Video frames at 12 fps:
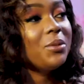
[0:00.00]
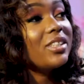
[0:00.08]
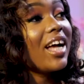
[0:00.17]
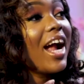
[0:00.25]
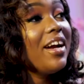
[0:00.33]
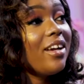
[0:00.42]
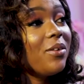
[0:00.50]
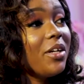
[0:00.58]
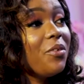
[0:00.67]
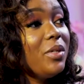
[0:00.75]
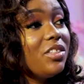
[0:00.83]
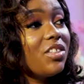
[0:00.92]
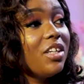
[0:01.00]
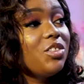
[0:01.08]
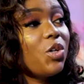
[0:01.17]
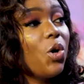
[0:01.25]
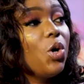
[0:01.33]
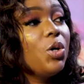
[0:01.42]
I was carrying out a
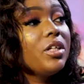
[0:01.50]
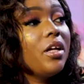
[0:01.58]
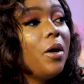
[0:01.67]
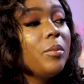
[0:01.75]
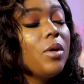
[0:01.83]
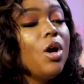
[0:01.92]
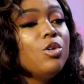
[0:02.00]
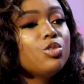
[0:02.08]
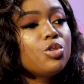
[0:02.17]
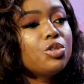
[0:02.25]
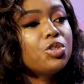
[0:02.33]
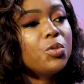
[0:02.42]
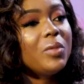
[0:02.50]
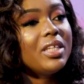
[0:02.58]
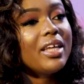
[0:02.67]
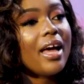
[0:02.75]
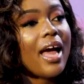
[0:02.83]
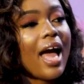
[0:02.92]
research on social
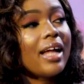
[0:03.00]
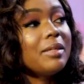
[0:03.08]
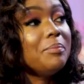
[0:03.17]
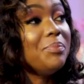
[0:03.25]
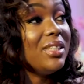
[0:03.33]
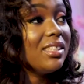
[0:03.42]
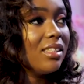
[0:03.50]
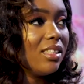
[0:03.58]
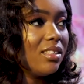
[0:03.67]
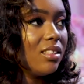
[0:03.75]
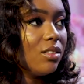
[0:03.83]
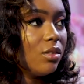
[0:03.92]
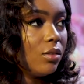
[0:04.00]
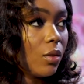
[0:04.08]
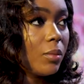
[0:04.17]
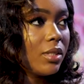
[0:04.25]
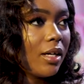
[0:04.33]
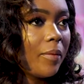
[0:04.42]
media and businesses
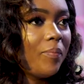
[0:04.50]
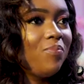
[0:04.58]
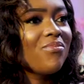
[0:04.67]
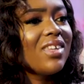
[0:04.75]
sometime,